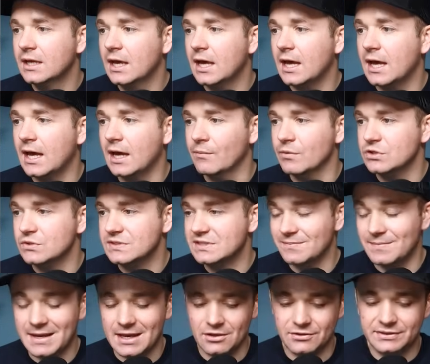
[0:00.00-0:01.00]
Uh, we do
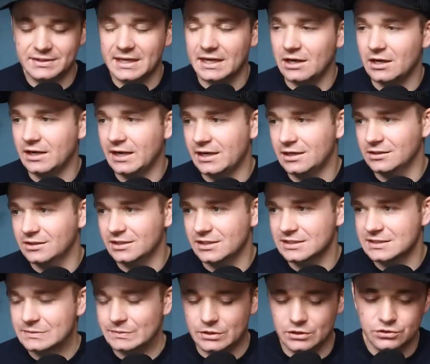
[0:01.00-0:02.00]
some healthcare
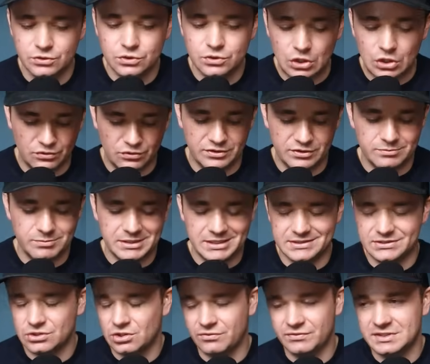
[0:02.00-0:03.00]
analytics. We don't do COVID
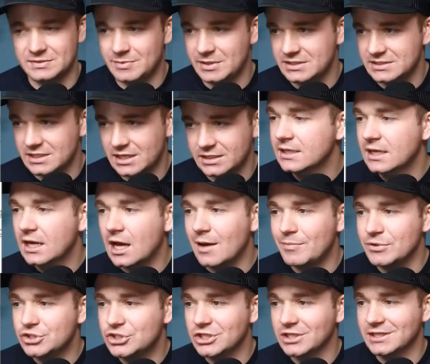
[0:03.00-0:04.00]
because COVID's been done a
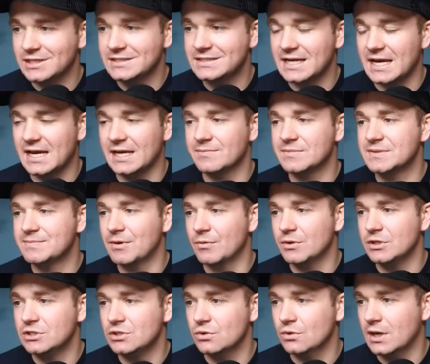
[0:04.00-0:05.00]
bajillion times, but
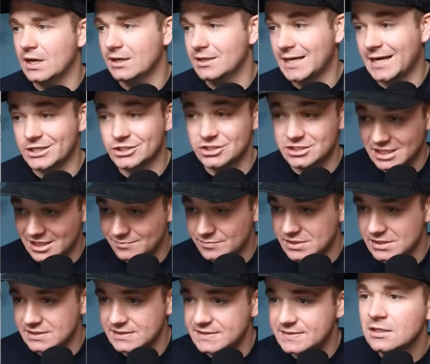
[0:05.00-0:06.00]
we do uh, actually
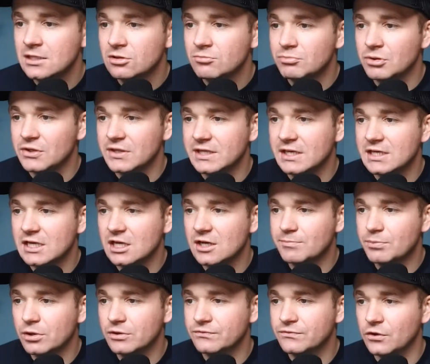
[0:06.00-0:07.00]
diabetes. Building a GitHub
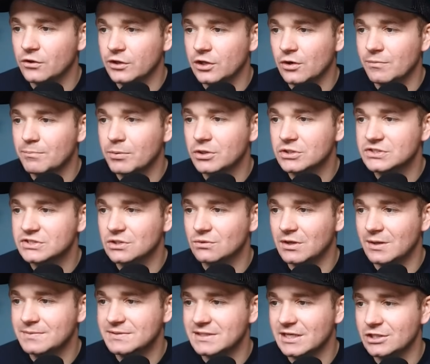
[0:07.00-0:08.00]
portfolio and personal
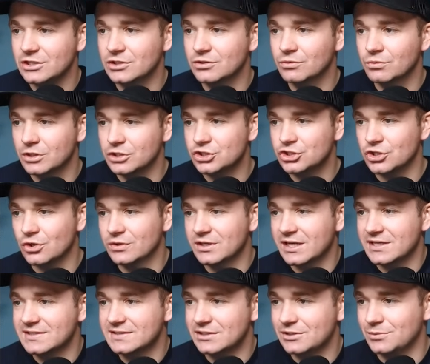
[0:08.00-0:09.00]
website would
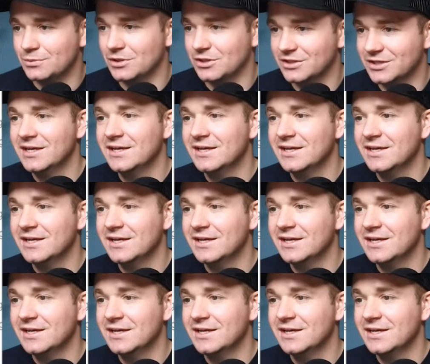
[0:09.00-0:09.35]
showcase their work.